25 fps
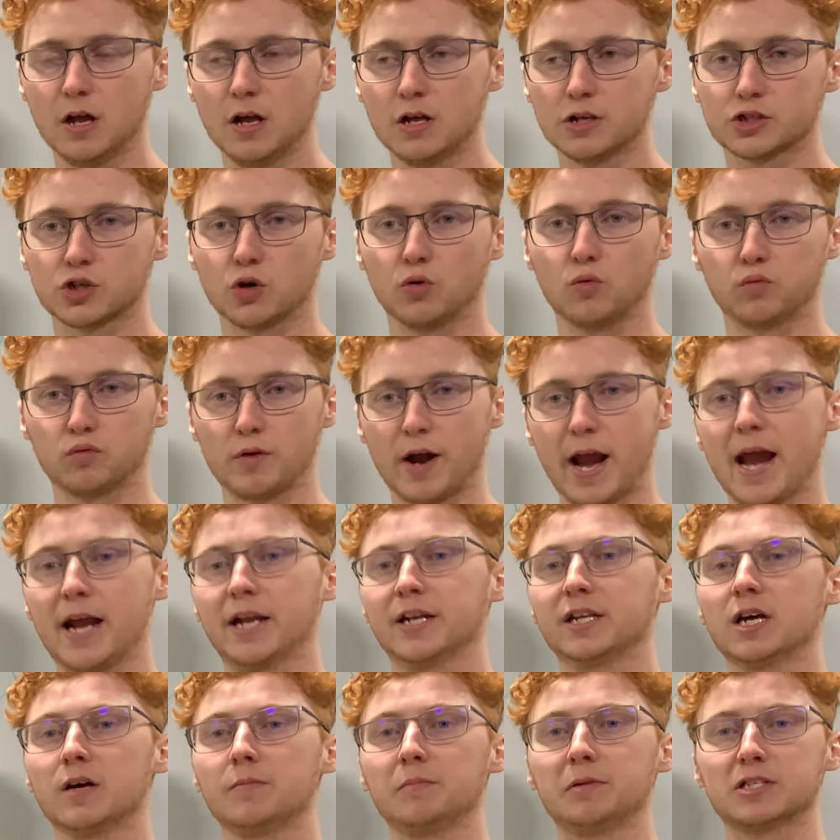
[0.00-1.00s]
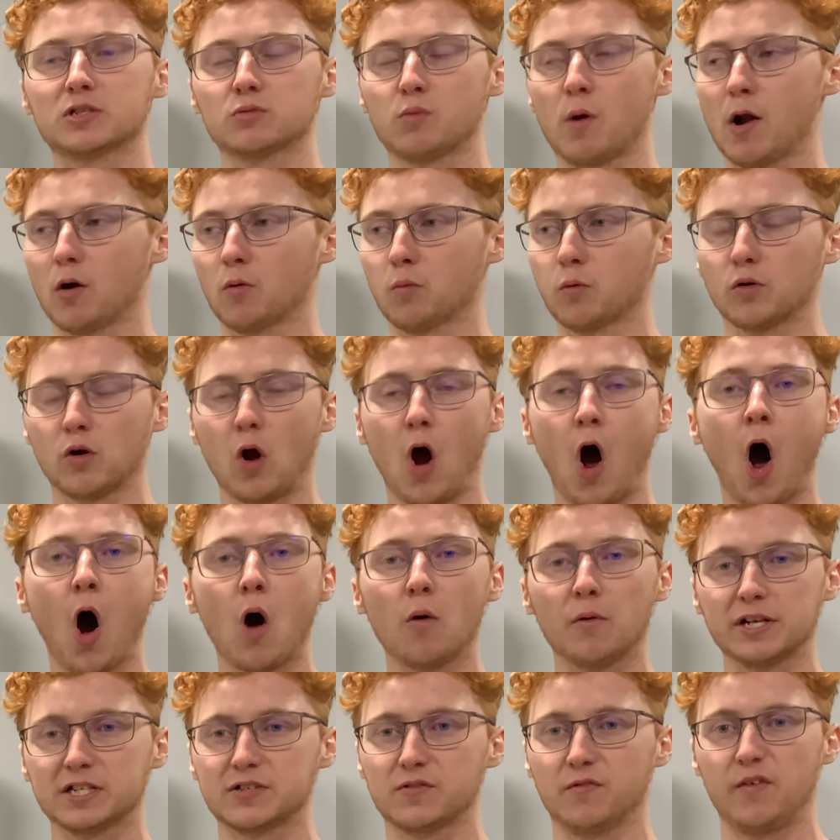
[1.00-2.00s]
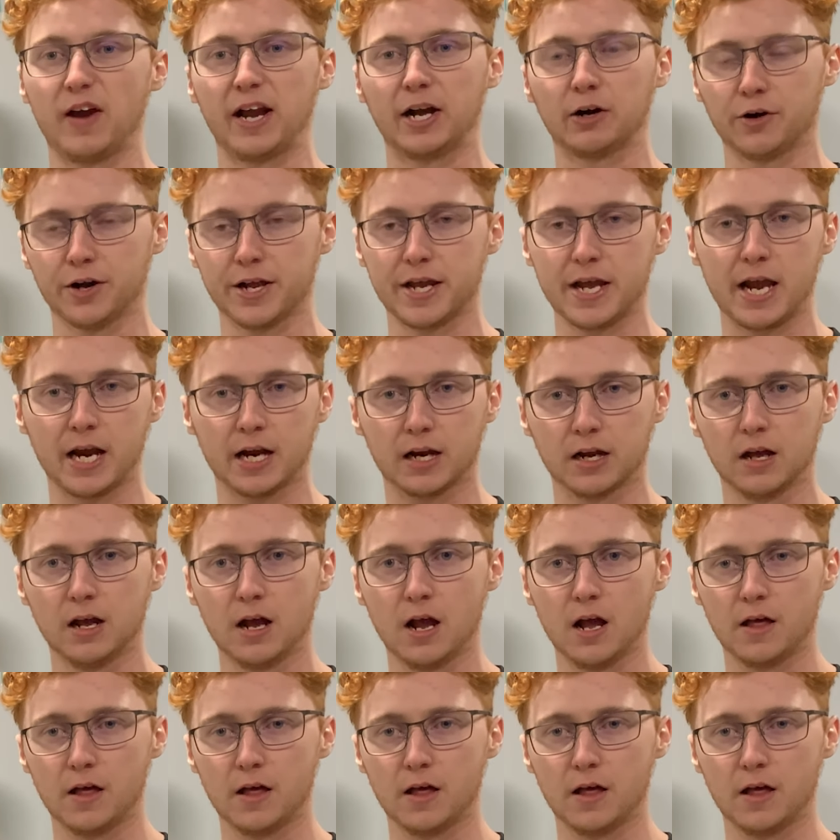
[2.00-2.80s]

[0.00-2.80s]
So random is where we're always varying